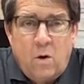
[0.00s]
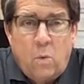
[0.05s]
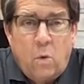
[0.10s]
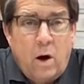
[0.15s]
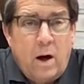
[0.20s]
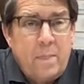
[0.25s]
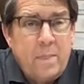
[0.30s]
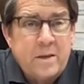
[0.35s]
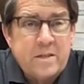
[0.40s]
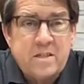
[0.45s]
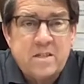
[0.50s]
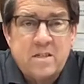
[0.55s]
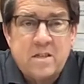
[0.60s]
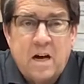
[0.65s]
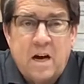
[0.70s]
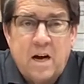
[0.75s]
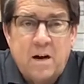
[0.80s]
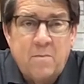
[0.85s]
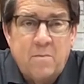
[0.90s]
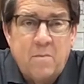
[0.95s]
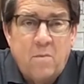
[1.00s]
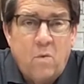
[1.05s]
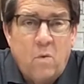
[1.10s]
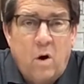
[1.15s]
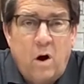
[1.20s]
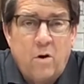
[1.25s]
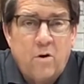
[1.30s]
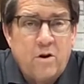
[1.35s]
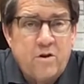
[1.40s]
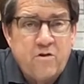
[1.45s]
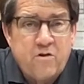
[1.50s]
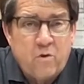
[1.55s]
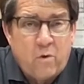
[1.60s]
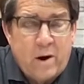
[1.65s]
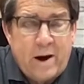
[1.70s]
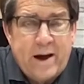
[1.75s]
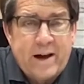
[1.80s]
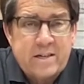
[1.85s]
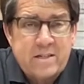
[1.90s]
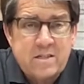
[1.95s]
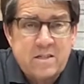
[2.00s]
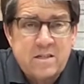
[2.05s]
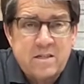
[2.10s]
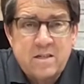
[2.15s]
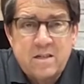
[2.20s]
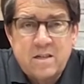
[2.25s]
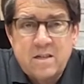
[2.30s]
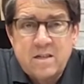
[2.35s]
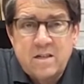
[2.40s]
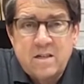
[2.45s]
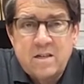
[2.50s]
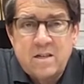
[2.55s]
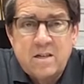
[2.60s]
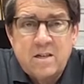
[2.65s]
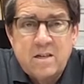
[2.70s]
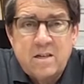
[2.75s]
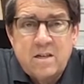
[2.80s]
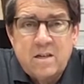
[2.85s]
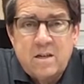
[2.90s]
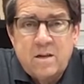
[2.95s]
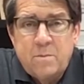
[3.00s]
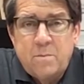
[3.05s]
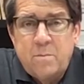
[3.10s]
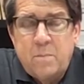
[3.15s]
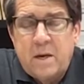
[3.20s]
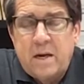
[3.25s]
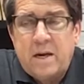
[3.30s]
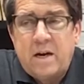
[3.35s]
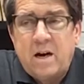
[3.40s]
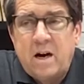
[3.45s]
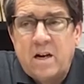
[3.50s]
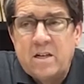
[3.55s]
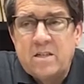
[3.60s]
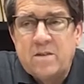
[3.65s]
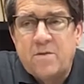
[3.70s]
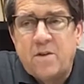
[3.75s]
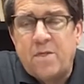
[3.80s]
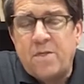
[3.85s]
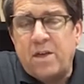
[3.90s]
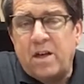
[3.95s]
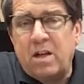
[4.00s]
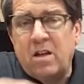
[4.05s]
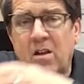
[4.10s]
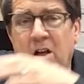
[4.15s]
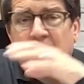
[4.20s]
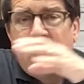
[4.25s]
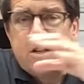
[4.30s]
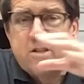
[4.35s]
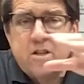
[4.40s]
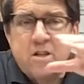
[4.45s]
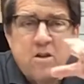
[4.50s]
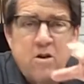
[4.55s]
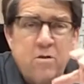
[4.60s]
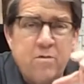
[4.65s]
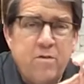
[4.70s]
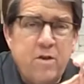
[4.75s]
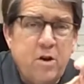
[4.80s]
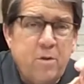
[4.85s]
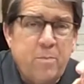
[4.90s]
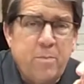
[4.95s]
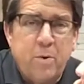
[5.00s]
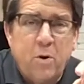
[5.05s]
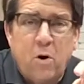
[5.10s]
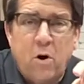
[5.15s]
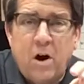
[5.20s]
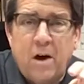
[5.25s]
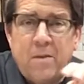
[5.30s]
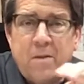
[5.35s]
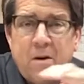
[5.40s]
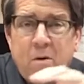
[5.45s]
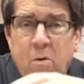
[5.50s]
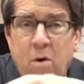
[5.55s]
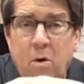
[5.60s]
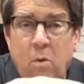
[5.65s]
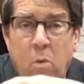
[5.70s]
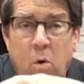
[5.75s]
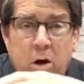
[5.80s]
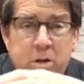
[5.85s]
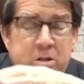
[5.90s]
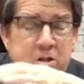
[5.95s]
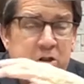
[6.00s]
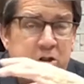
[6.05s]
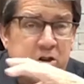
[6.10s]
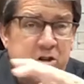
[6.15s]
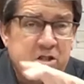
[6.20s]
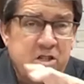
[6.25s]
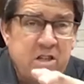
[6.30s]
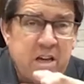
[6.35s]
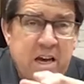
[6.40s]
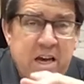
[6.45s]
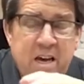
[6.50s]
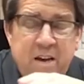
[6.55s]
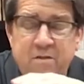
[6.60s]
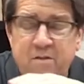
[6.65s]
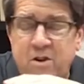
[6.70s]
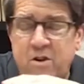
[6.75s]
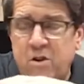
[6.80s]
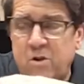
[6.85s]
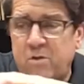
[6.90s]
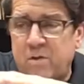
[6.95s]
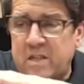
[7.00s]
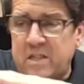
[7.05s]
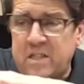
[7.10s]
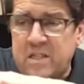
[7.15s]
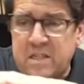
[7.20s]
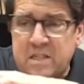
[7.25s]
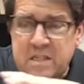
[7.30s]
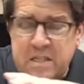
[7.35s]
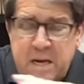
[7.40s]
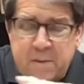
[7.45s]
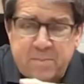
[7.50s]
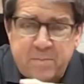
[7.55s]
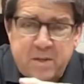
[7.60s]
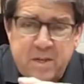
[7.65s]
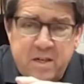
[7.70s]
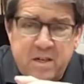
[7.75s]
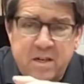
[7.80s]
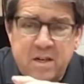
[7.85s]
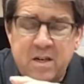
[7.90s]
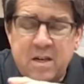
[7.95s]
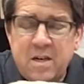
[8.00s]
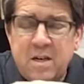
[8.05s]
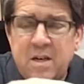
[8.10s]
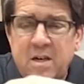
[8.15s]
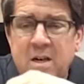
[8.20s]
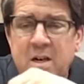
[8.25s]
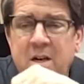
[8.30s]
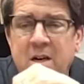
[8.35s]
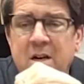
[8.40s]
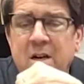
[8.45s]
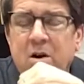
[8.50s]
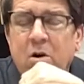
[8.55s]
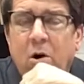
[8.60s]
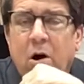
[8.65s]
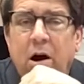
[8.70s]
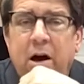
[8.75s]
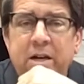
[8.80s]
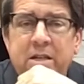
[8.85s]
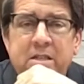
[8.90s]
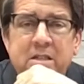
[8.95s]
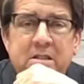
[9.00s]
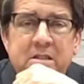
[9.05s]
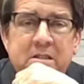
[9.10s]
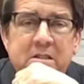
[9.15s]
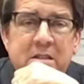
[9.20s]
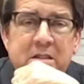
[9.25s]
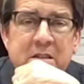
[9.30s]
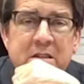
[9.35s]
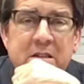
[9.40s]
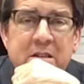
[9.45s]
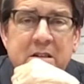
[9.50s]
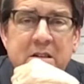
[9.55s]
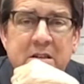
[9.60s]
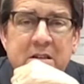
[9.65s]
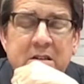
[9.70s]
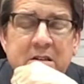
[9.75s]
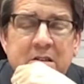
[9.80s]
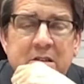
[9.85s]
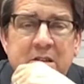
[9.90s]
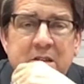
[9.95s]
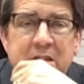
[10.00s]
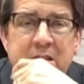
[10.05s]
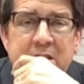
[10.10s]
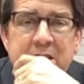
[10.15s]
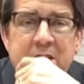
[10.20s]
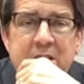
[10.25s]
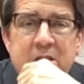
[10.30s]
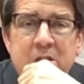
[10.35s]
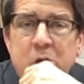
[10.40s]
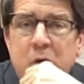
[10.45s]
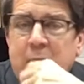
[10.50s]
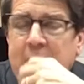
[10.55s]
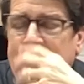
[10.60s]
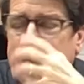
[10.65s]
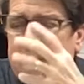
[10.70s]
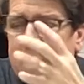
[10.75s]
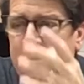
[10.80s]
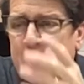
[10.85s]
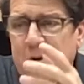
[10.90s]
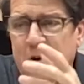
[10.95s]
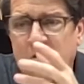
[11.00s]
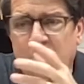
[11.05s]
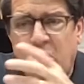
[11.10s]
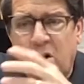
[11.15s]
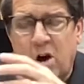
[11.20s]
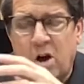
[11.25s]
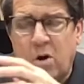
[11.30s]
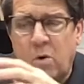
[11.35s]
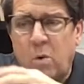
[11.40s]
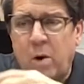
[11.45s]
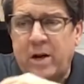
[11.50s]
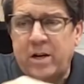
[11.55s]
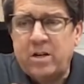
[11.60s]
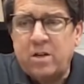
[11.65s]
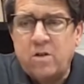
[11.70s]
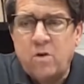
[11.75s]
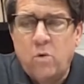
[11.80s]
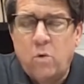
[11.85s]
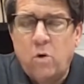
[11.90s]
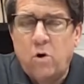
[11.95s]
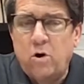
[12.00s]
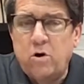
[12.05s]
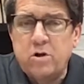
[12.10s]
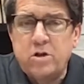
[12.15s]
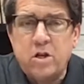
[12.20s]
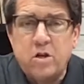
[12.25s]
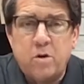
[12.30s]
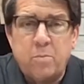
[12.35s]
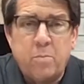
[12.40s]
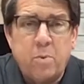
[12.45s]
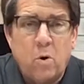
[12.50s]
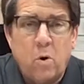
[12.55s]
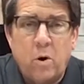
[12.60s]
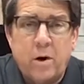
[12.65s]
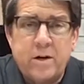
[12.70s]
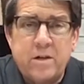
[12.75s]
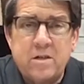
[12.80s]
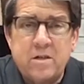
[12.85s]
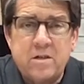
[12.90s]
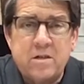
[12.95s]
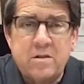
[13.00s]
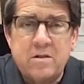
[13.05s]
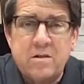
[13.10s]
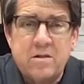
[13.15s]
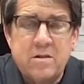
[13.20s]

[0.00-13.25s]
one that some won't address because of a theological viewpoint that, well, once you're saved and you've accepted Christ, you can't be drawn away to the world to the point